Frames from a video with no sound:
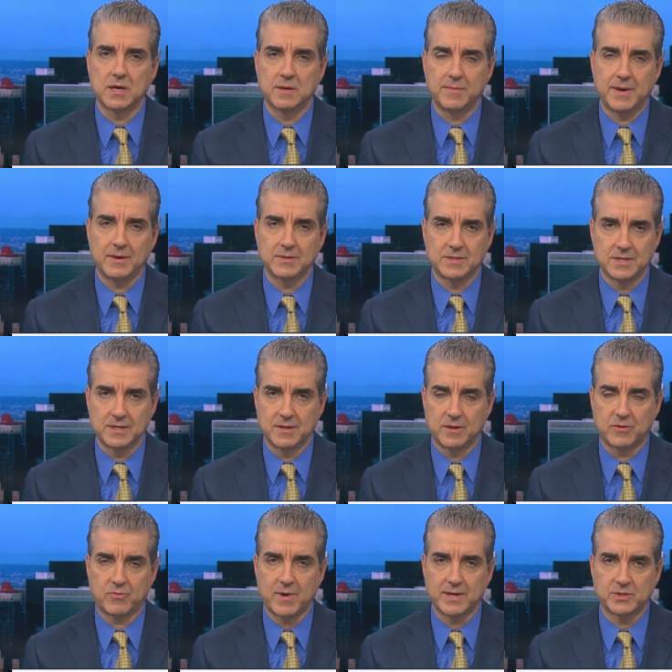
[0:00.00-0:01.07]
about uh, the
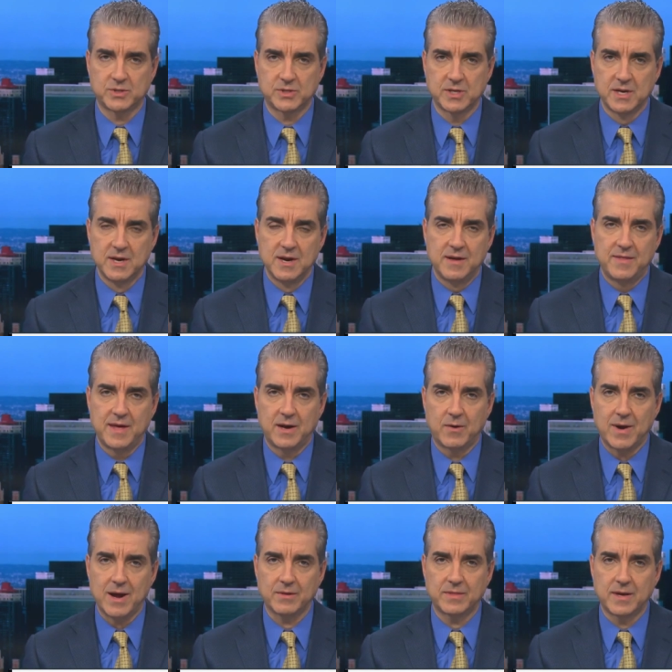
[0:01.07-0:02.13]
threats that
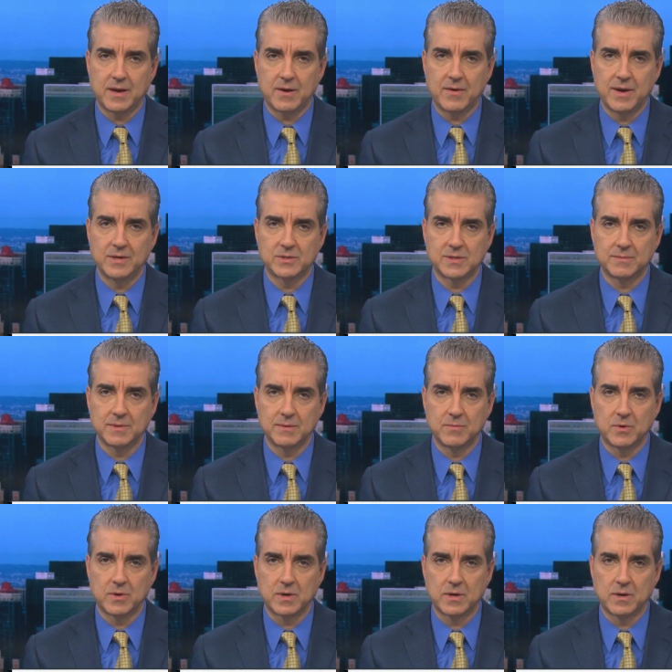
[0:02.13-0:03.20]
are out there and some of the
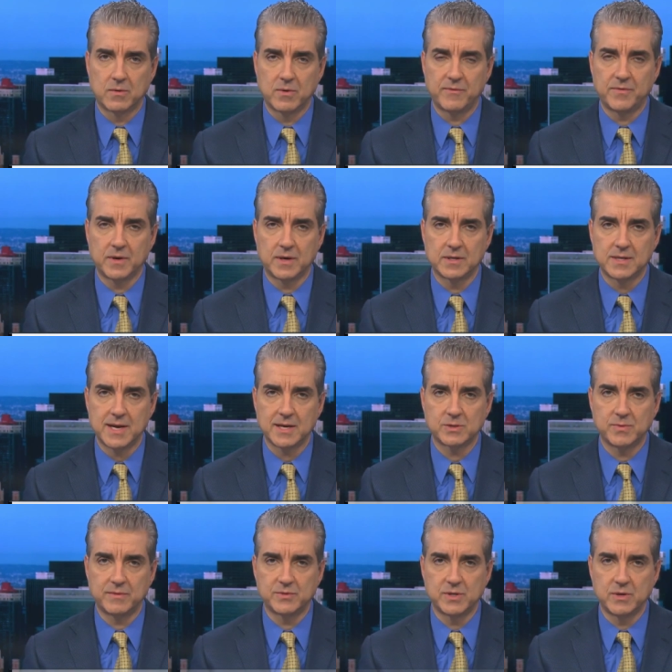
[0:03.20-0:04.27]
more horrific attacks
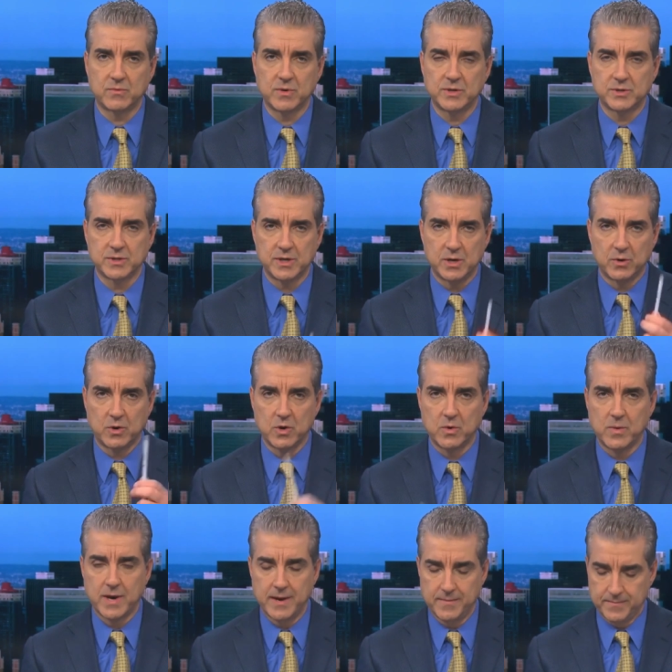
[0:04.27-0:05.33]
we've seen recently. Don't go away.